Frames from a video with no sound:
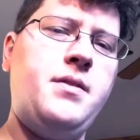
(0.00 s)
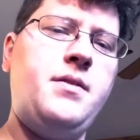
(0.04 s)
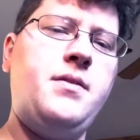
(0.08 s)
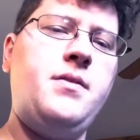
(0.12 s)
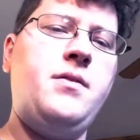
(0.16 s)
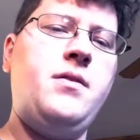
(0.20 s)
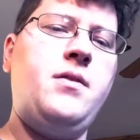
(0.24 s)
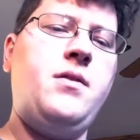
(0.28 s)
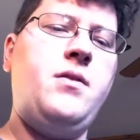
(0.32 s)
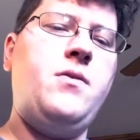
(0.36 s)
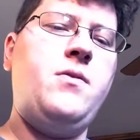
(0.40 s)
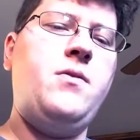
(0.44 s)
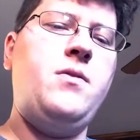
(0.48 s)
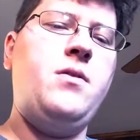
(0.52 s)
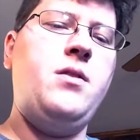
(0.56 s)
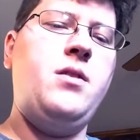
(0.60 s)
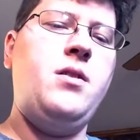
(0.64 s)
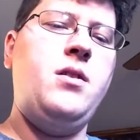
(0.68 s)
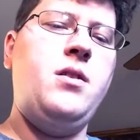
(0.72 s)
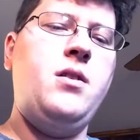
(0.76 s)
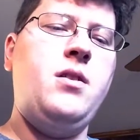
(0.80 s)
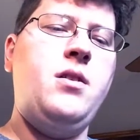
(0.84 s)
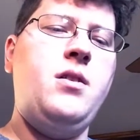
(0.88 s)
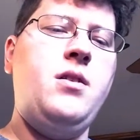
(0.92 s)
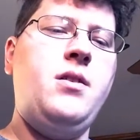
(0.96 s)
So
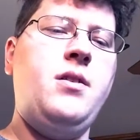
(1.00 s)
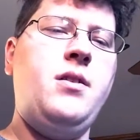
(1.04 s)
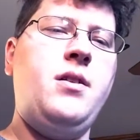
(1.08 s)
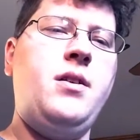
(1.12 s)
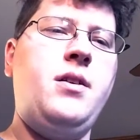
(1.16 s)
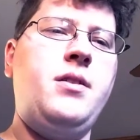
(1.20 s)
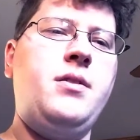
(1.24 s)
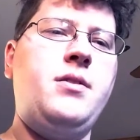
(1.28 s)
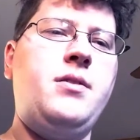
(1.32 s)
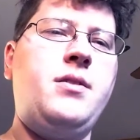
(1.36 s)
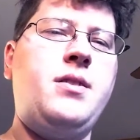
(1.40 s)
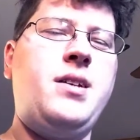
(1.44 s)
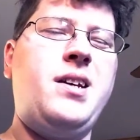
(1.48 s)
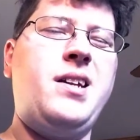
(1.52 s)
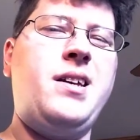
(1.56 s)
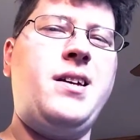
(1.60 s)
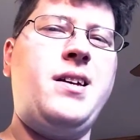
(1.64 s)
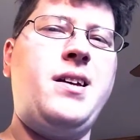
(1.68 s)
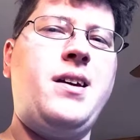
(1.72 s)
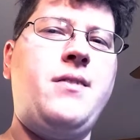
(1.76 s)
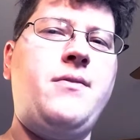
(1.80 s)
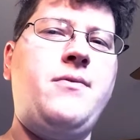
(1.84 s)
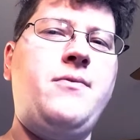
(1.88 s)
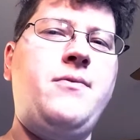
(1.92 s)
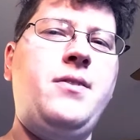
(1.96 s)
just kind
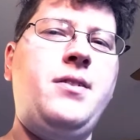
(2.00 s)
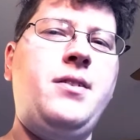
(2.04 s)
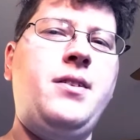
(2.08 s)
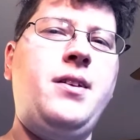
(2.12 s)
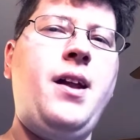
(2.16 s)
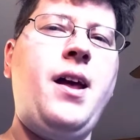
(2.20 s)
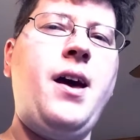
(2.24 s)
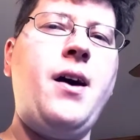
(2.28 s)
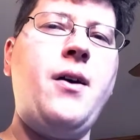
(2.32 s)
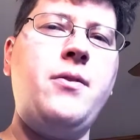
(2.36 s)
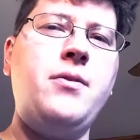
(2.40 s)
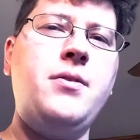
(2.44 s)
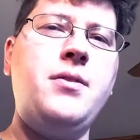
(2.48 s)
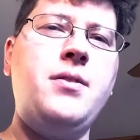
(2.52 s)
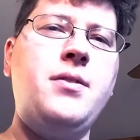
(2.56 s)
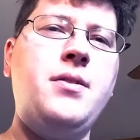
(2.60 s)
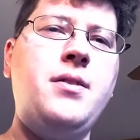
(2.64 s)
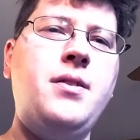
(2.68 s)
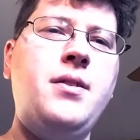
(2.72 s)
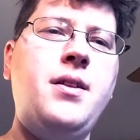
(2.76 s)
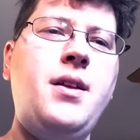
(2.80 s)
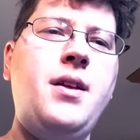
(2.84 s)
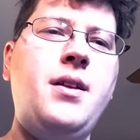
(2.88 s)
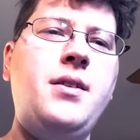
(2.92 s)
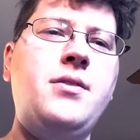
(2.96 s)
of feel it out
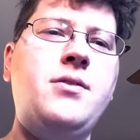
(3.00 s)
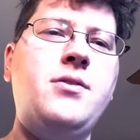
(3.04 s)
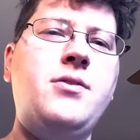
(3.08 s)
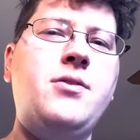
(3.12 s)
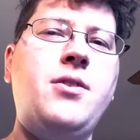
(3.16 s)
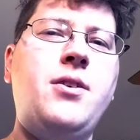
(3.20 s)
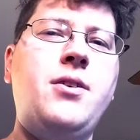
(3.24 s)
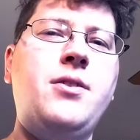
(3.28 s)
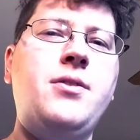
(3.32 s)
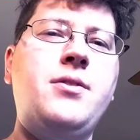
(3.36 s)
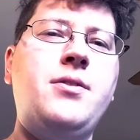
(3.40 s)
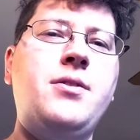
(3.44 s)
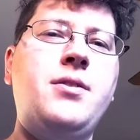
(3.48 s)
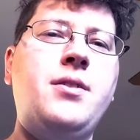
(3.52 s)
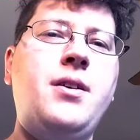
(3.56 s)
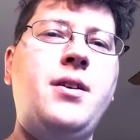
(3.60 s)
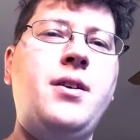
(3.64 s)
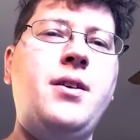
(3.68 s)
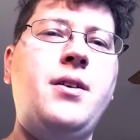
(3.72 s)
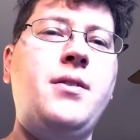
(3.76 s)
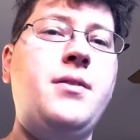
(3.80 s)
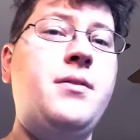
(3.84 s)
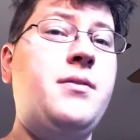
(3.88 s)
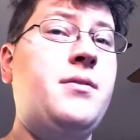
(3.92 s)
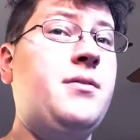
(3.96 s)
and then start
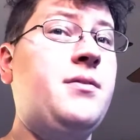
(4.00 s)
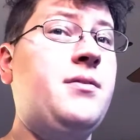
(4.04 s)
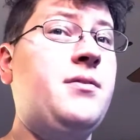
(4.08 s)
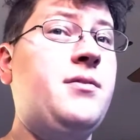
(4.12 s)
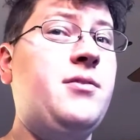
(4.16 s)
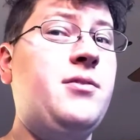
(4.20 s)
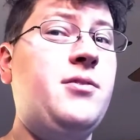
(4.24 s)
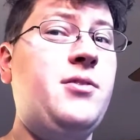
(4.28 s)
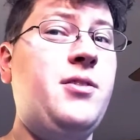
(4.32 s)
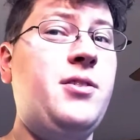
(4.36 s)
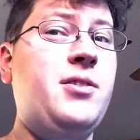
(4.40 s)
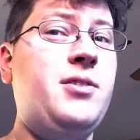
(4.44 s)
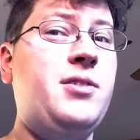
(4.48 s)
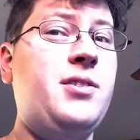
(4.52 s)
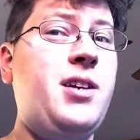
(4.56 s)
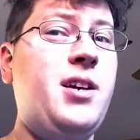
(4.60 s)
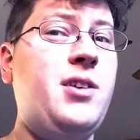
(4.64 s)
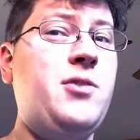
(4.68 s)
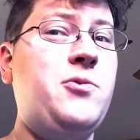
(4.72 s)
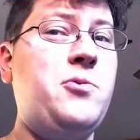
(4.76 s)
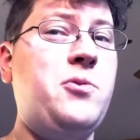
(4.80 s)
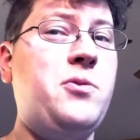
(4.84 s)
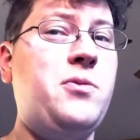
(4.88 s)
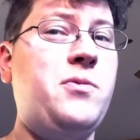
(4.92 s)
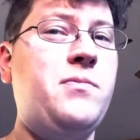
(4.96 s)
a
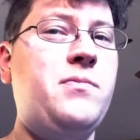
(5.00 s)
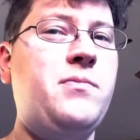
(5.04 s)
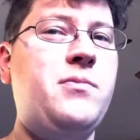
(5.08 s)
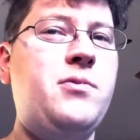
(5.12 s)
schedule.